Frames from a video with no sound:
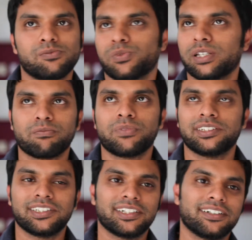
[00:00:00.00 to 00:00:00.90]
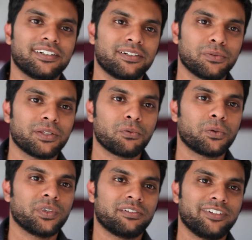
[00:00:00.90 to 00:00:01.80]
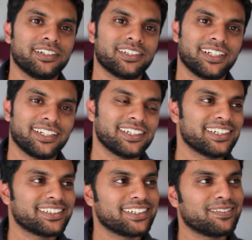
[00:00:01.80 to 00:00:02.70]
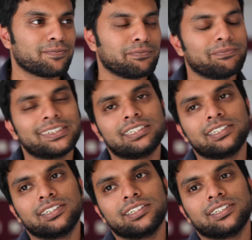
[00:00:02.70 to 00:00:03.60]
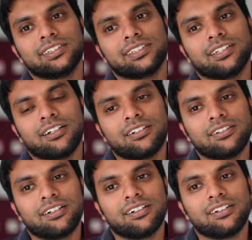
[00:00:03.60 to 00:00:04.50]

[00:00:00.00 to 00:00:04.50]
we presented her with what we are facing, and she said, you know,